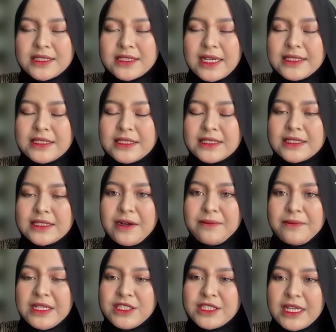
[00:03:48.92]
I just
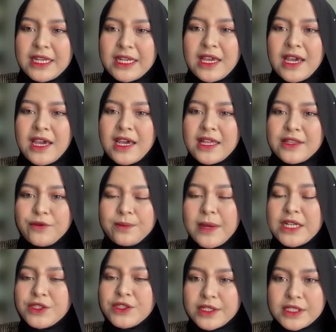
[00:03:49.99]
mentioned,
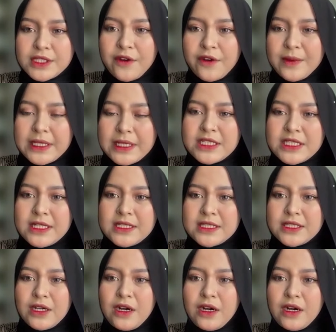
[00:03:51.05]
majority of Malaysians,